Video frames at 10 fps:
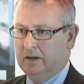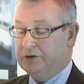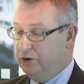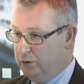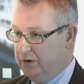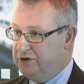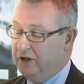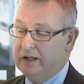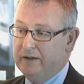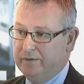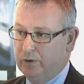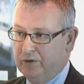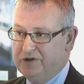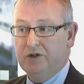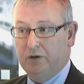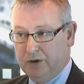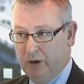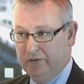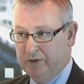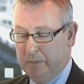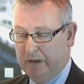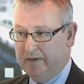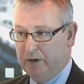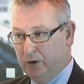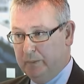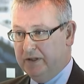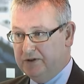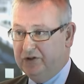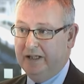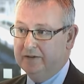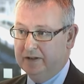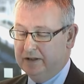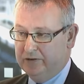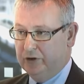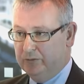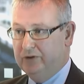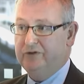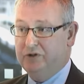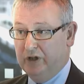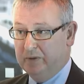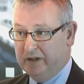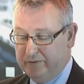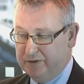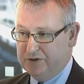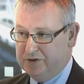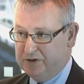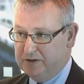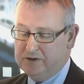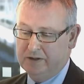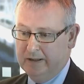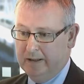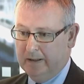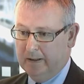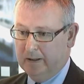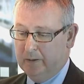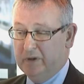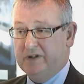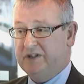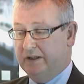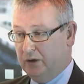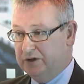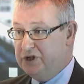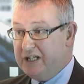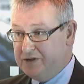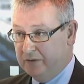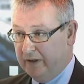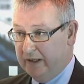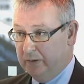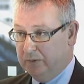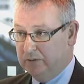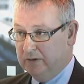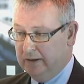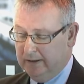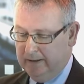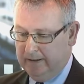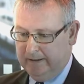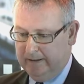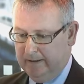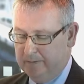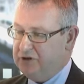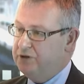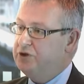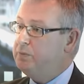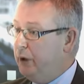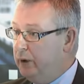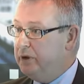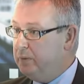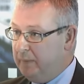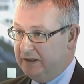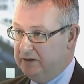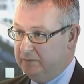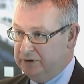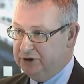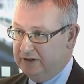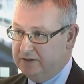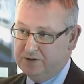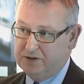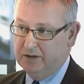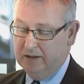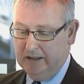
That's a good question. IE4 is not covered by the European standard in terms of determining efficiencies, but the technology is available, such as permanent magnet machines.